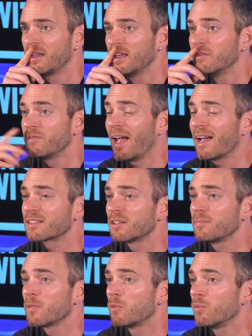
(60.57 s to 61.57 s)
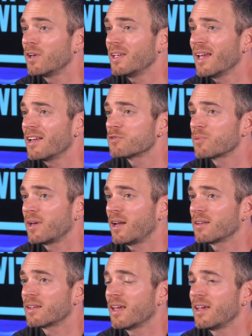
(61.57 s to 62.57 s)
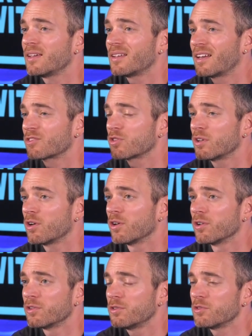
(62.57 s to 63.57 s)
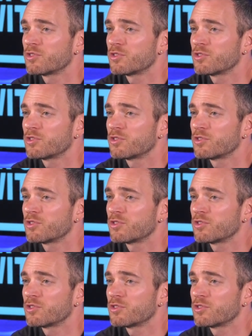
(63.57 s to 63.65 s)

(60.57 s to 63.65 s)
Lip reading: In fact, running ads right out of the gate can actually hurt your